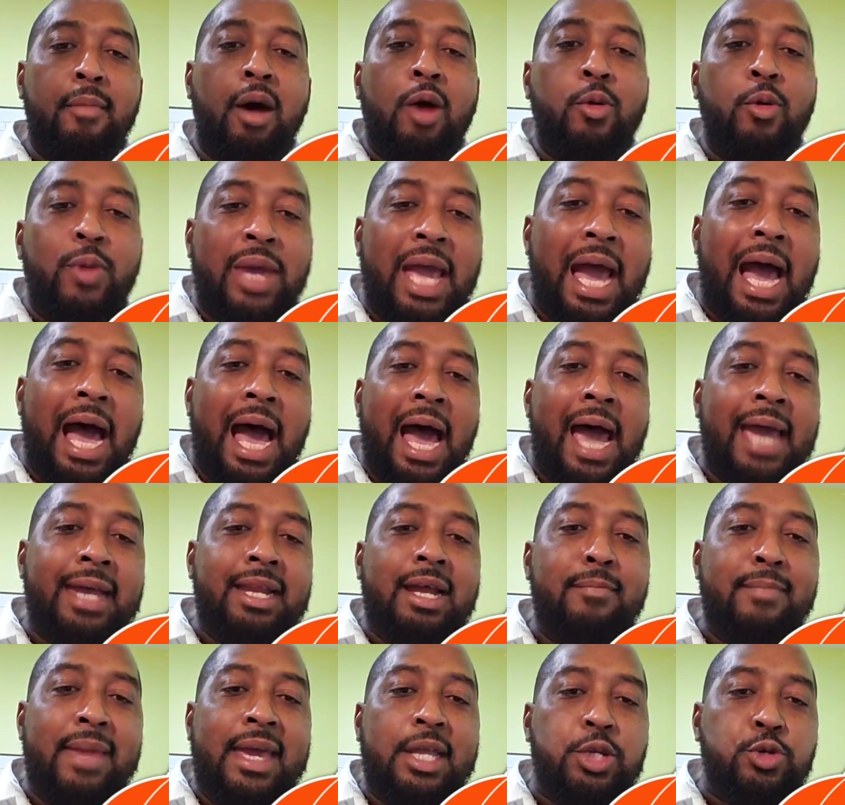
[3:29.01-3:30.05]
But we are
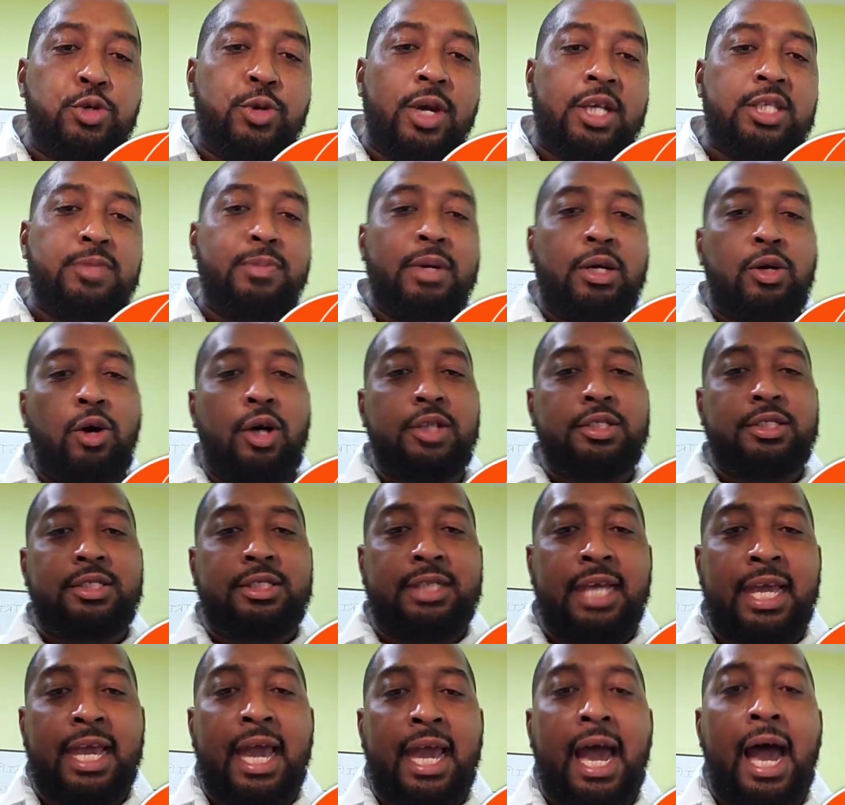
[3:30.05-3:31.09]
in a matrix because
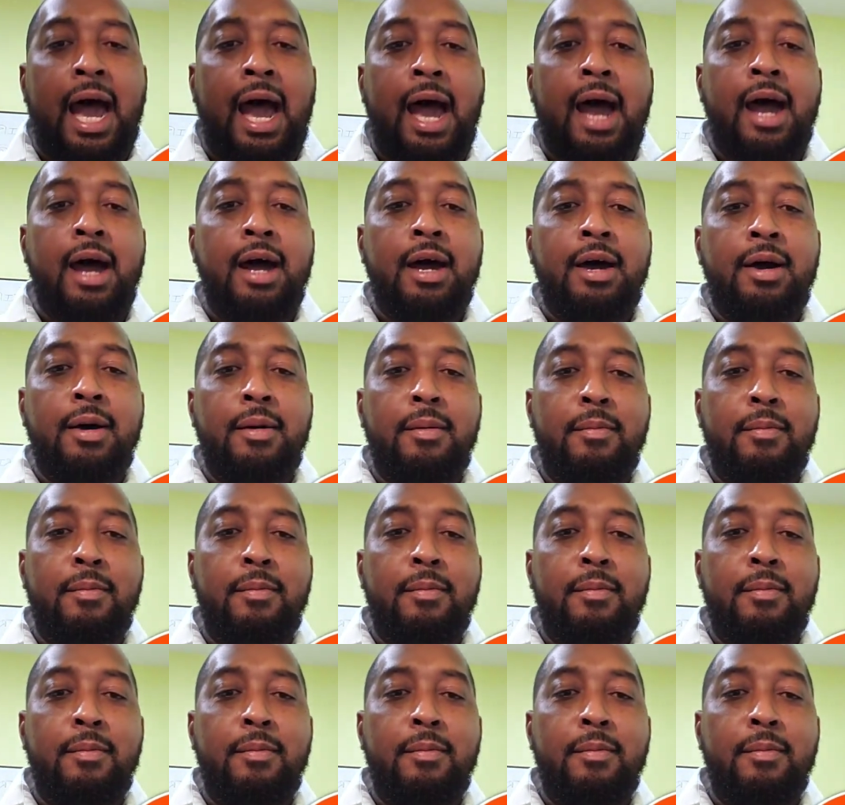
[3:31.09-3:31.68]
they are